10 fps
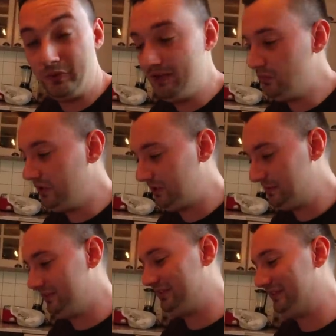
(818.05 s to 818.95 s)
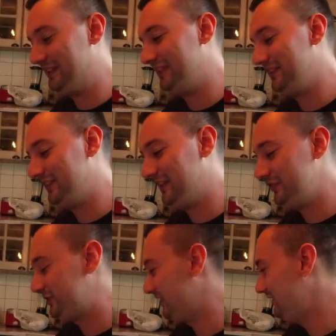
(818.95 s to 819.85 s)
way more expensive than it is in
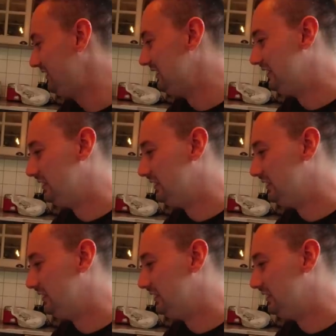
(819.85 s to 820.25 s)
Asia.